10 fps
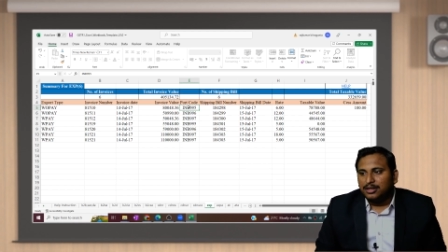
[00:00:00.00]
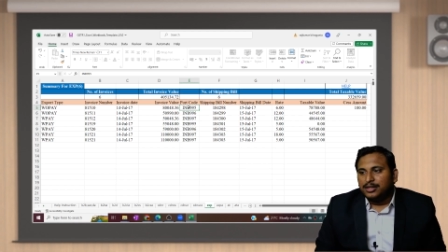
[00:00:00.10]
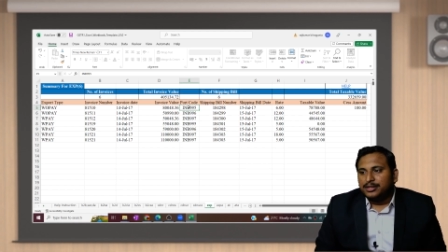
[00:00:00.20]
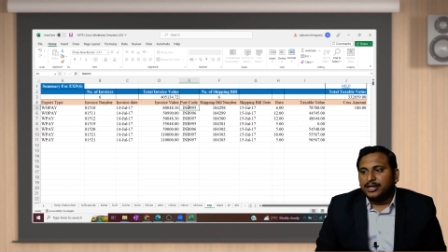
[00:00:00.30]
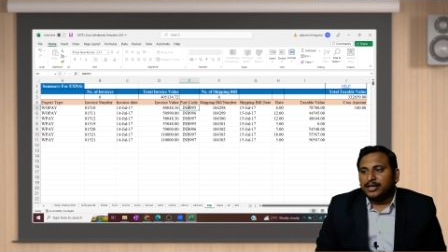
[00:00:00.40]

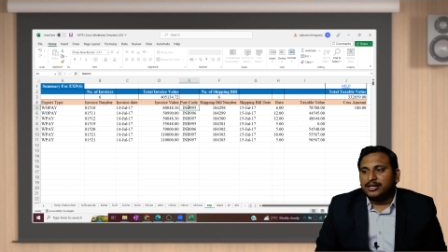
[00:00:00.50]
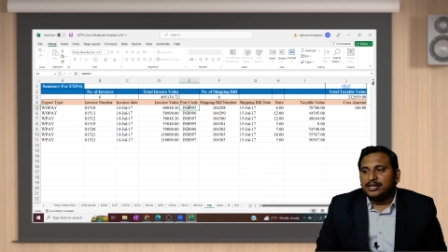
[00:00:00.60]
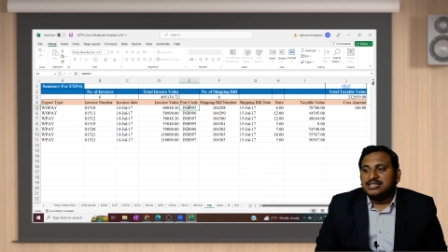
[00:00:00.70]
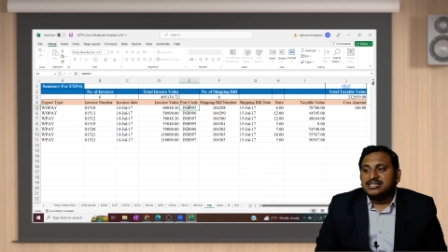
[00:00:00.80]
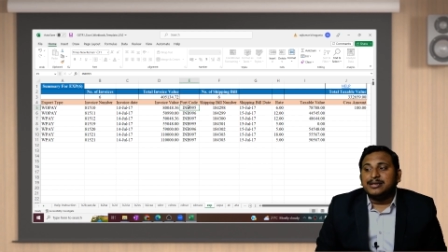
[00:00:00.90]
Then
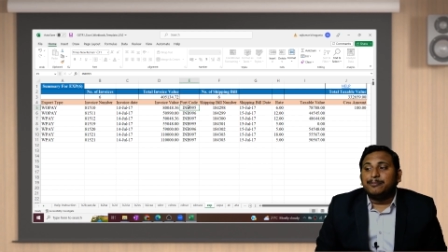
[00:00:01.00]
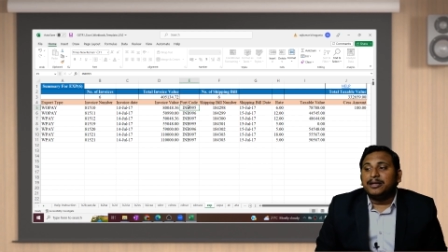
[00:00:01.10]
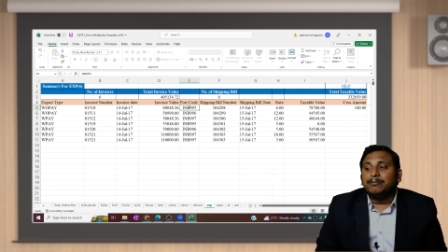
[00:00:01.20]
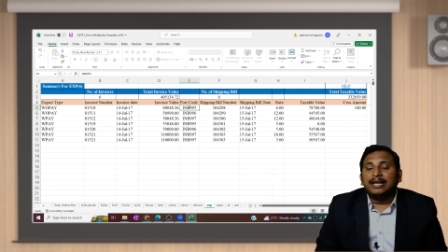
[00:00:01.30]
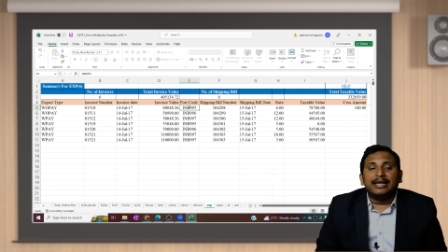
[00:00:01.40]
shipping
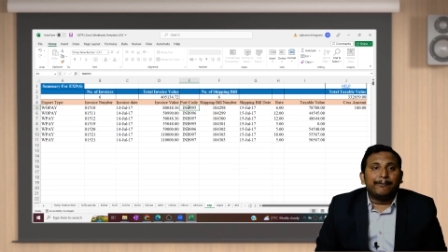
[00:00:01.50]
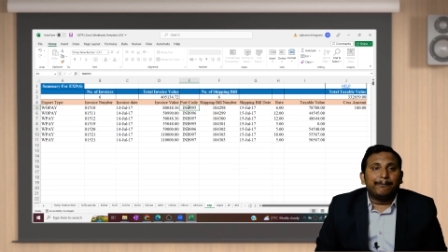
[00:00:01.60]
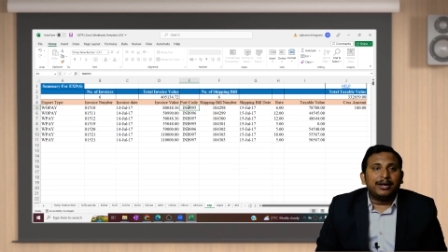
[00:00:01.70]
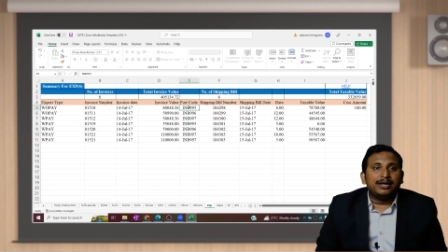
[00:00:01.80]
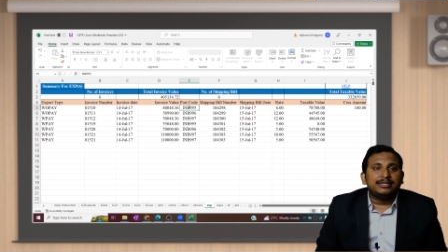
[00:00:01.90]
bill
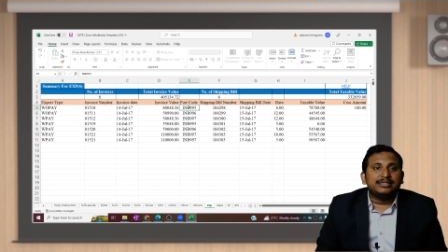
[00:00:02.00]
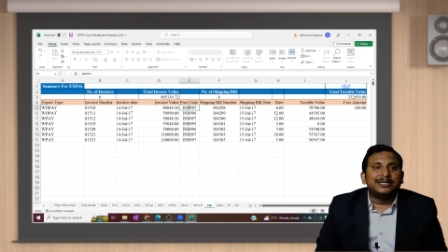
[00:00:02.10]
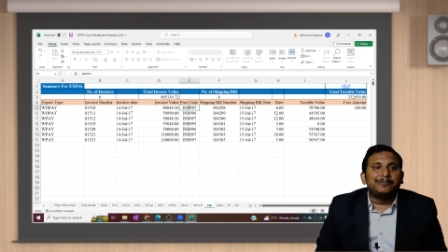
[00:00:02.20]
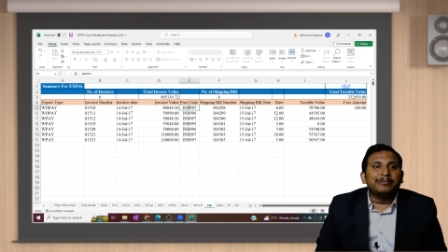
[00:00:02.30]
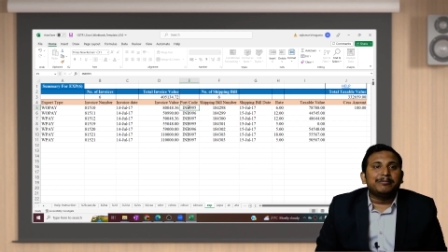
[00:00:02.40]
number,
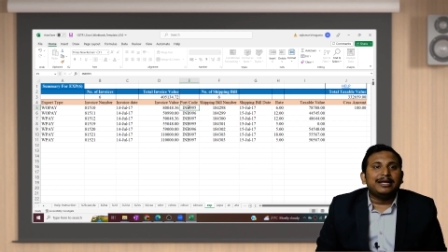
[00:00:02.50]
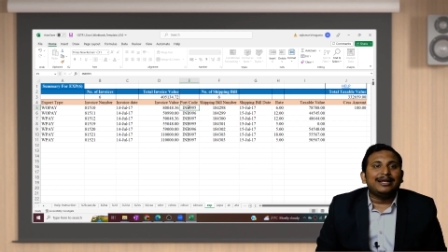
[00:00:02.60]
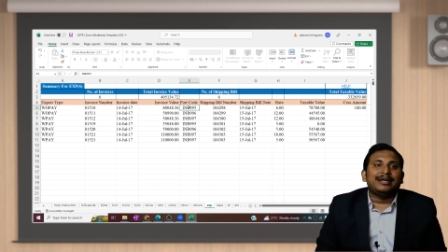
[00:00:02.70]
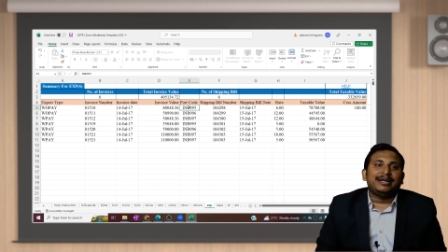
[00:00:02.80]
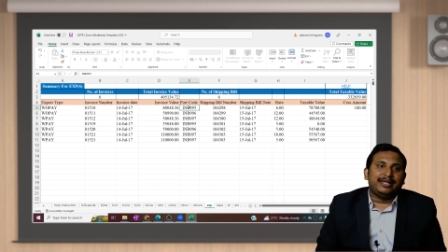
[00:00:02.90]
shipping bill
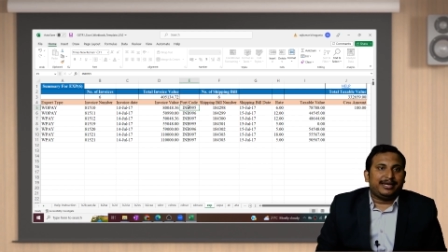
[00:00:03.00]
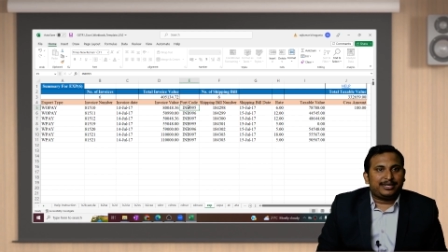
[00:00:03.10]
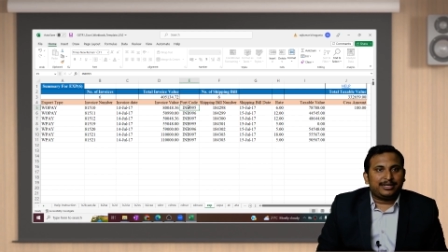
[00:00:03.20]
date.